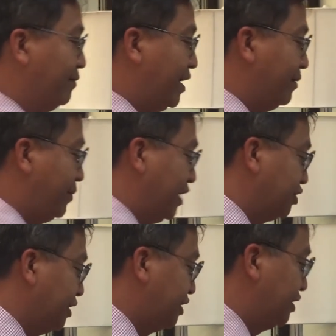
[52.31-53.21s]
my
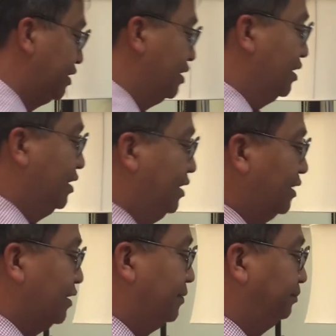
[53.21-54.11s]
patients,
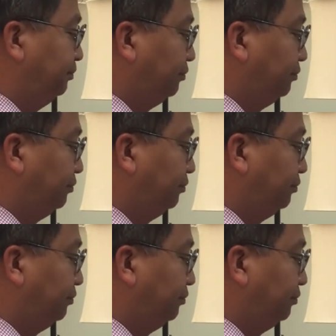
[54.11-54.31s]
um,